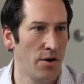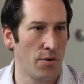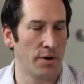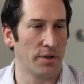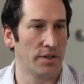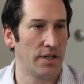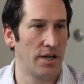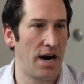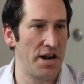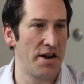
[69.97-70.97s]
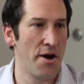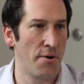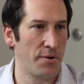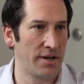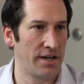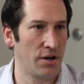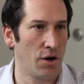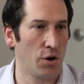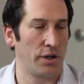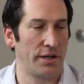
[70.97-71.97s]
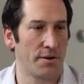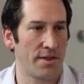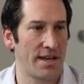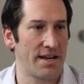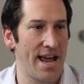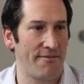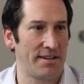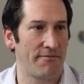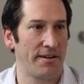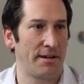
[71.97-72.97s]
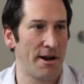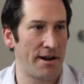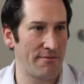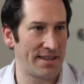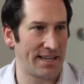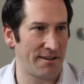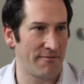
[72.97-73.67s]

or unknown earlier than having to figure out everything in